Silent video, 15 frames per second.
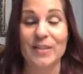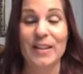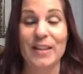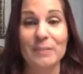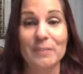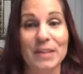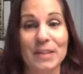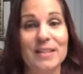
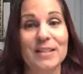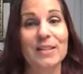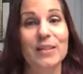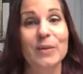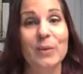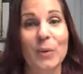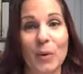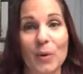That means that
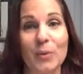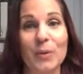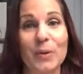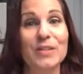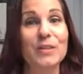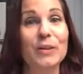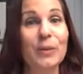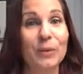they're
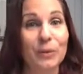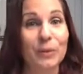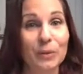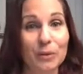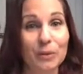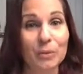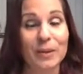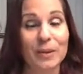always
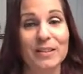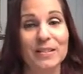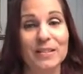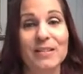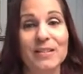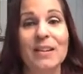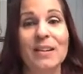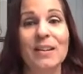congruent.